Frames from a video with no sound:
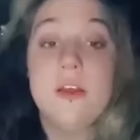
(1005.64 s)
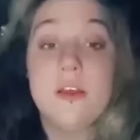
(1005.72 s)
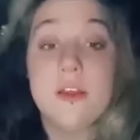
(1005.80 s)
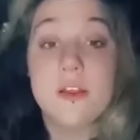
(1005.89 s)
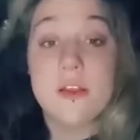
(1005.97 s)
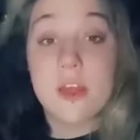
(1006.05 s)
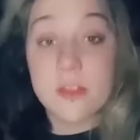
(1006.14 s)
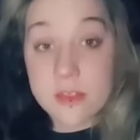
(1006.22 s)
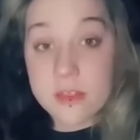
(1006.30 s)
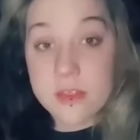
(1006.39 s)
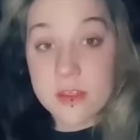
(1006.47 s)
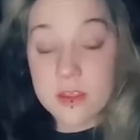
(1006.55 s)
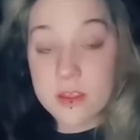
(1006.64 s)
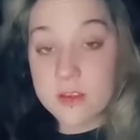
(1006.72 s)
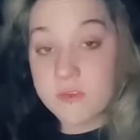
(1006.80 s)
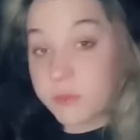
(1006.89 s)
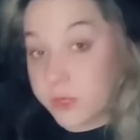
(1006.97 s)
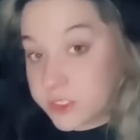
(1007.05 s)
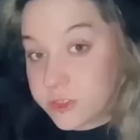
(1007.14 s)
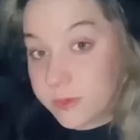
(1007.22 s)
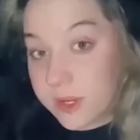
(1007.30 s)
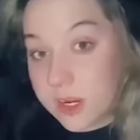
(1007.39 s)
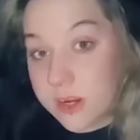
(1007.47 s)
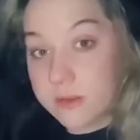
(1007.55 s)
Now that I've brushed my
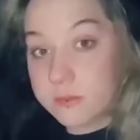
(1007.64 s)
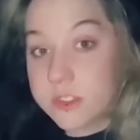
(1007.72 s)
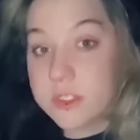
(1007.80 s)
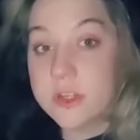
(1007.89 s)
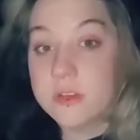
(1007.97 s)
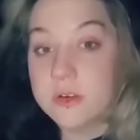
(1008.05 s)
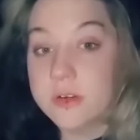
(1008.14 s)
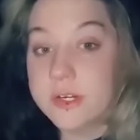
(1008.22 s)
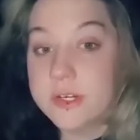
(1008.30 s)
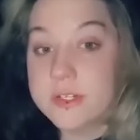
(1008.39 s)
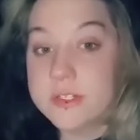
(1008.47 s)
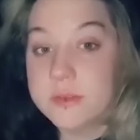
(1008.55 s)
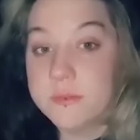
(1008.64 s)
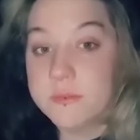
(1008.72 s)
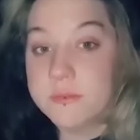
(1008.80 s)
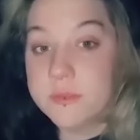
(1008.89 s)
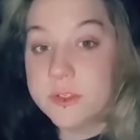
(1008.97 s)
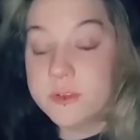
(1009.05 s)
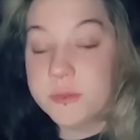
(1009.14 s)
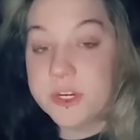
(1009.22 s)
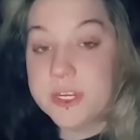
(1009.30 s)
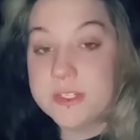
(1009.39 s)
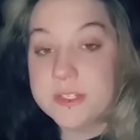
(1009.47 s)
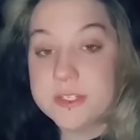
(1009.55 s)
hair, I'm just gonna throw it into some loose
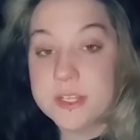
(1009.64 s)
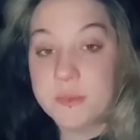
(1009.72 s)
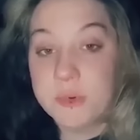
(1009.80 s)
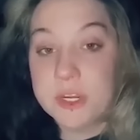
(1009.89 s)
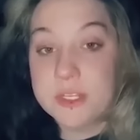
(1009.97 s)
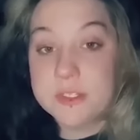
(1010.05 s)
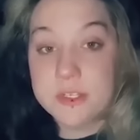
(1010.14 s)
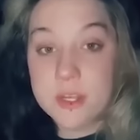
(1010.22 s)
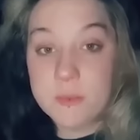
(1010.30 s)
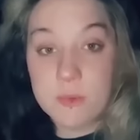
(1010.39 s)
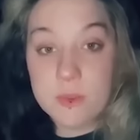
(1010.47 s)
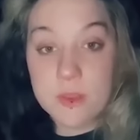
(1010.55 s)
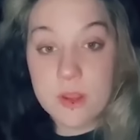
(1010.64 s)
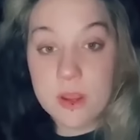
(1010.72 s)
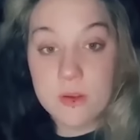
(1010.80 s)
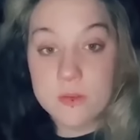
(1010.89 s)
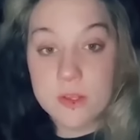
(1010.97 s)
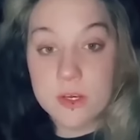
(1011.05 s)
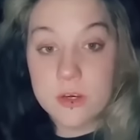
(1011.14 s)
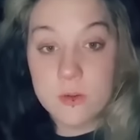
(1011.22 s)
braids. I say braids like I'm not only gonna do